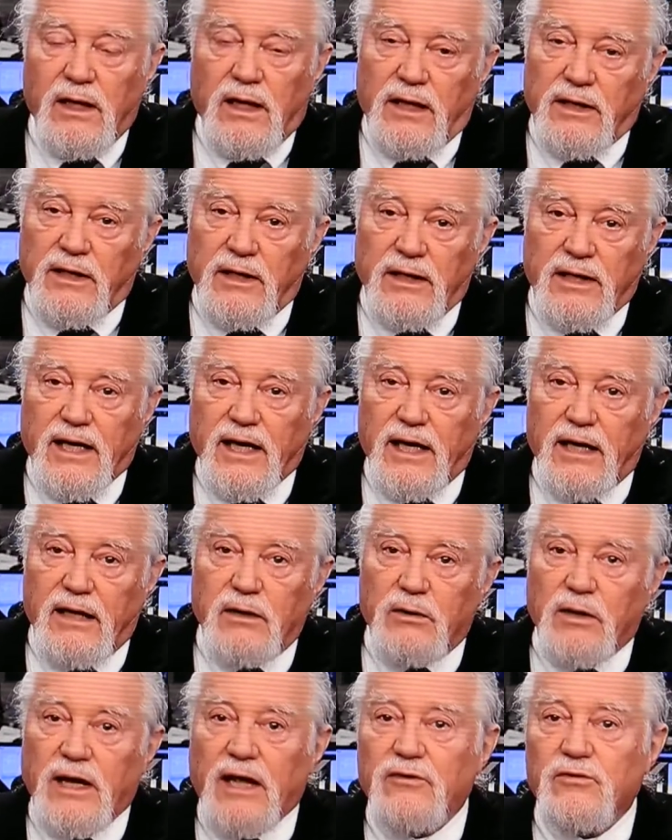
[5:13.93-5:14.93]
And then
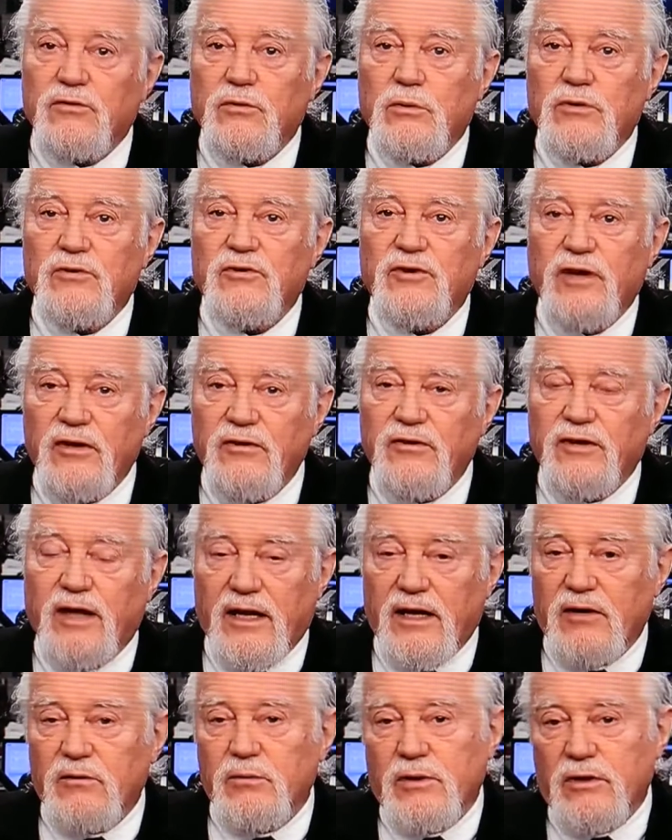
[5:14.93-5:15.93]
Canada has to assess
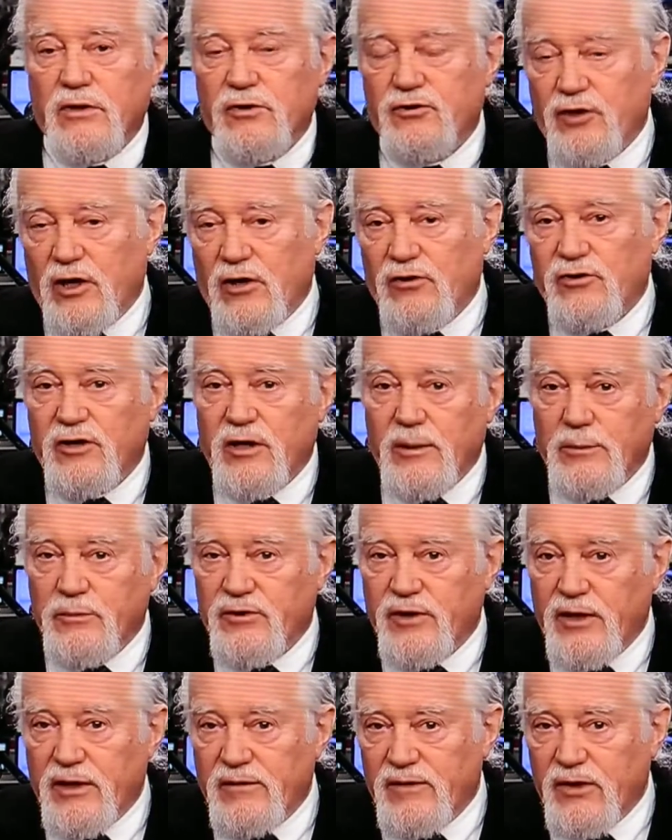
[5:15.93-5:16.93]
that. That's where the judge comes
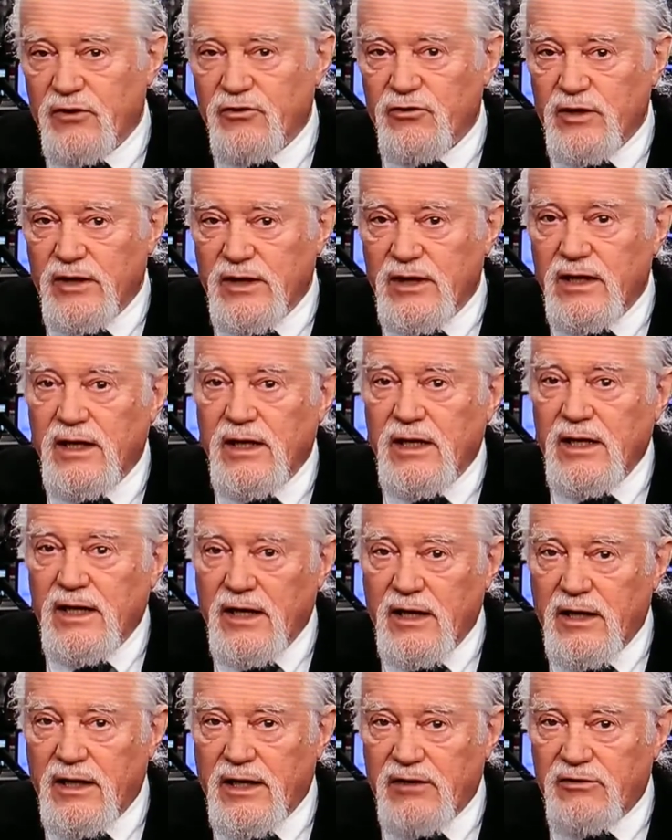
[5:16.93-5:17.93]
in eventually
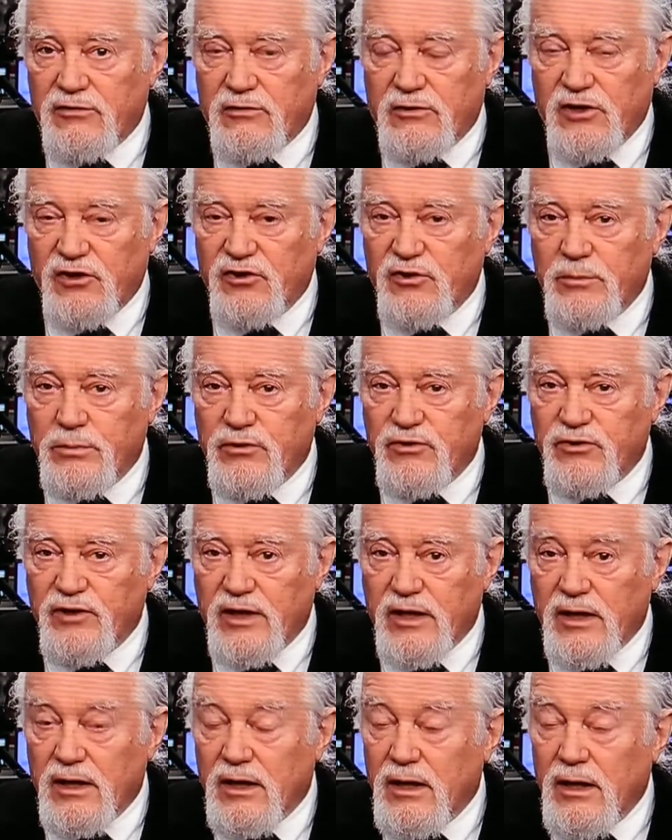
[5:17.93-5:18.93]
in an extradition
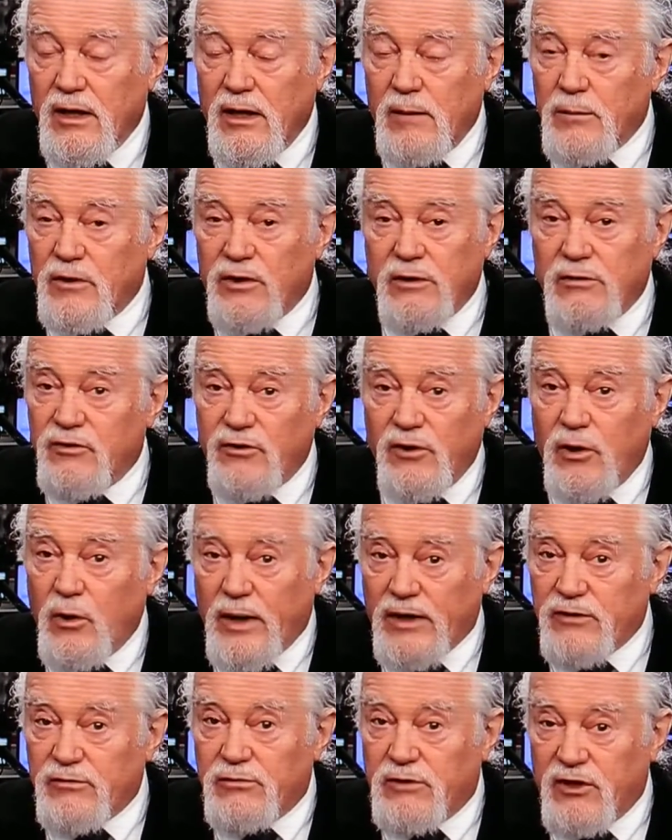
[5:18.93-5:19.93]
proceeding. But there is no
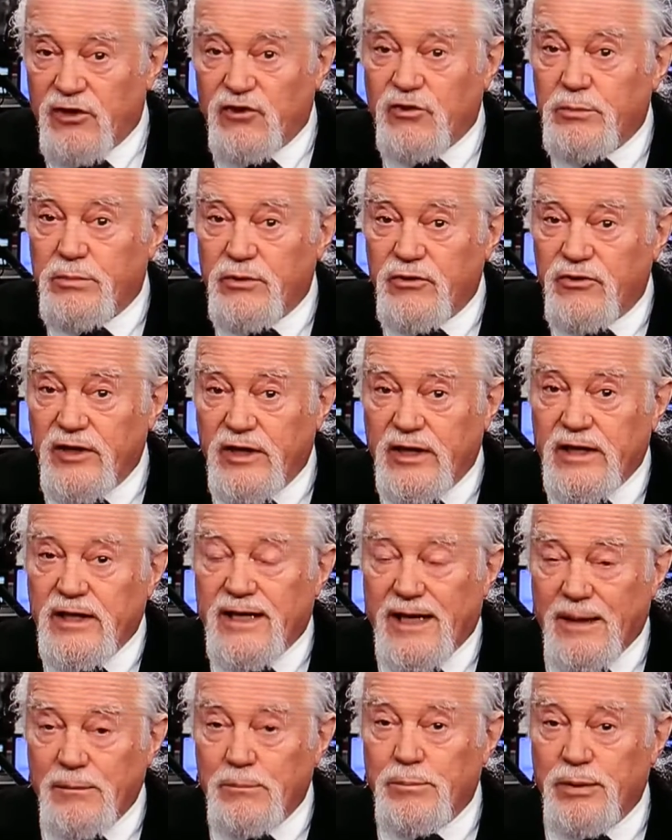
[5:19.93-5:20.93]
extradition proceeding
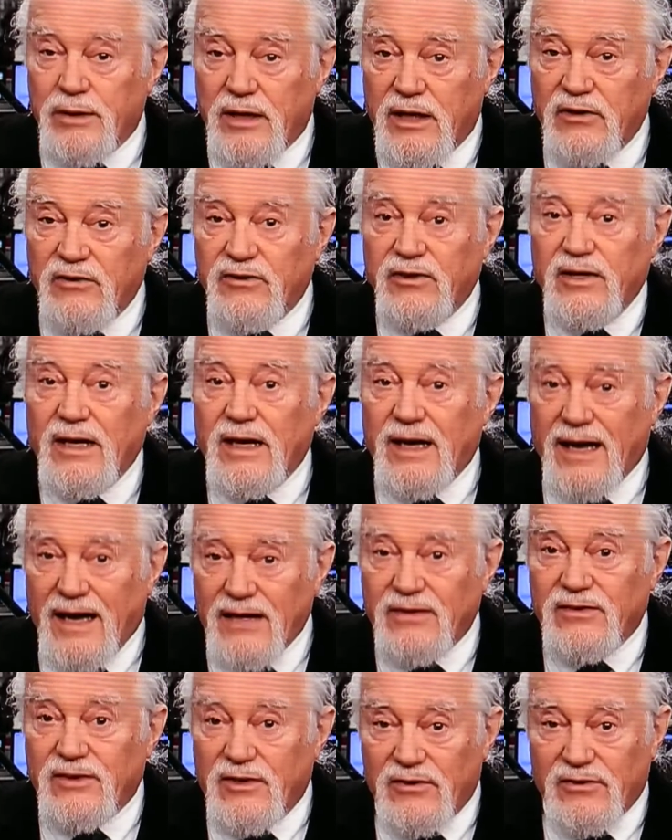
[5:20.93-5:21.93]
in place
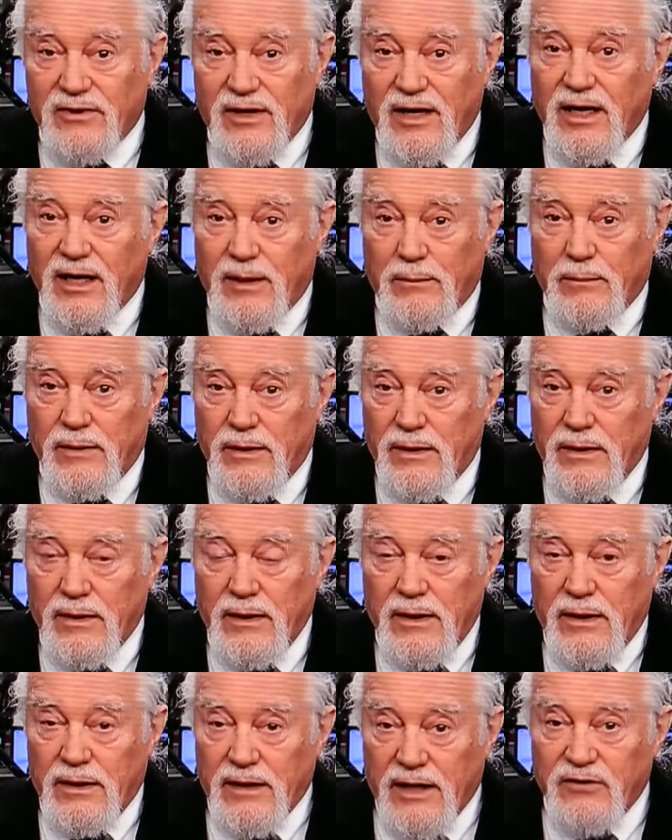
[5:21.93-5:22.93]
at this time.
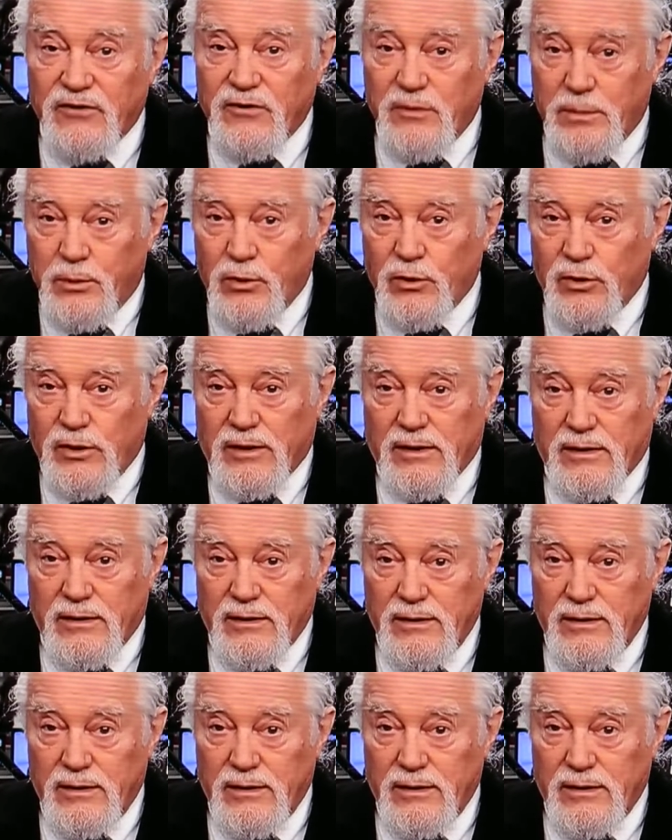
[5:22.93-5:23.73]
That's the point.